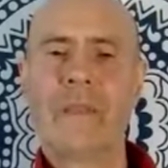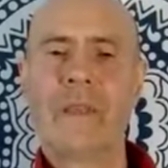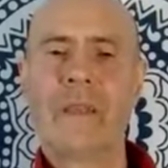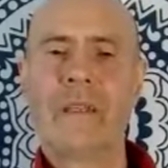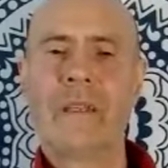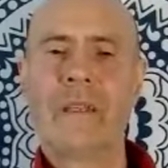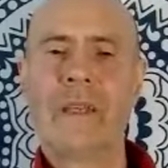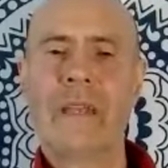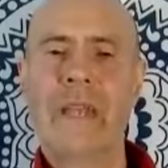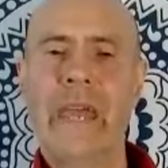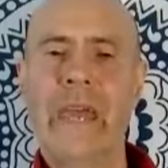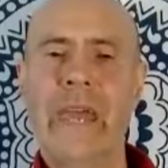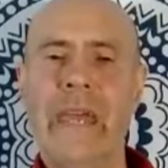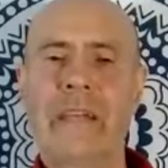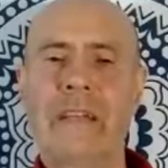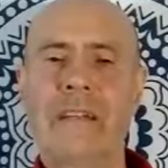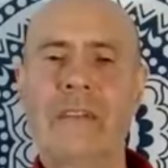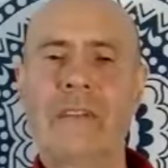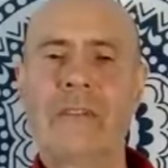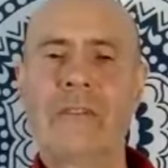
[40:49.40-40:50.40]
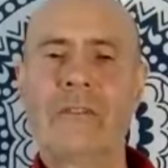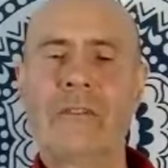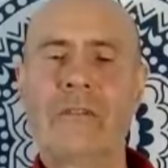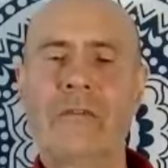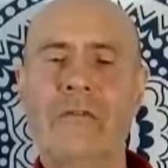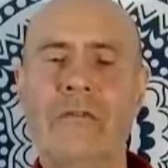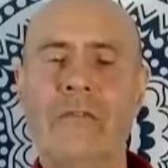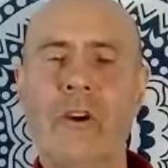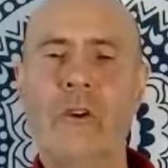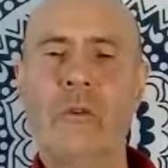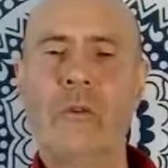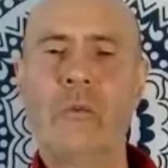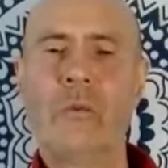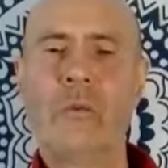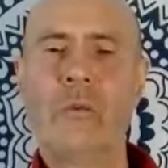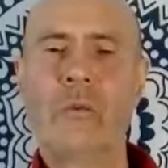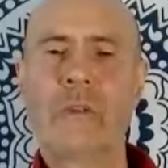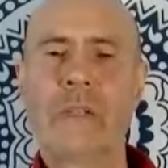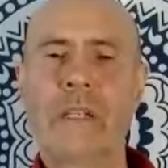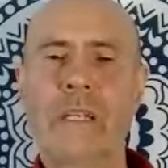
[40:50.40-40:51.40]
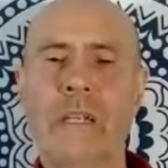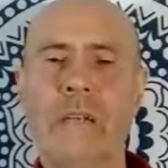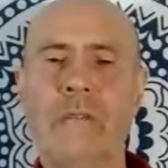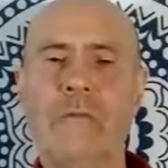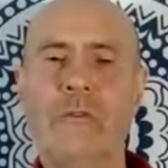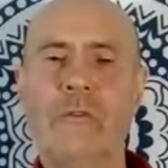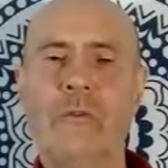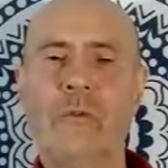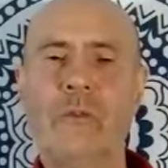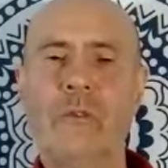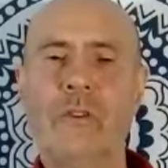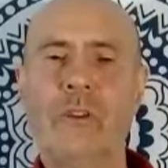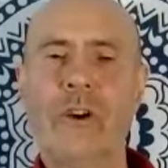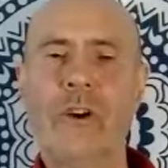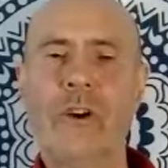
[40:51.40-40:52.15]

The neck and throat will give you an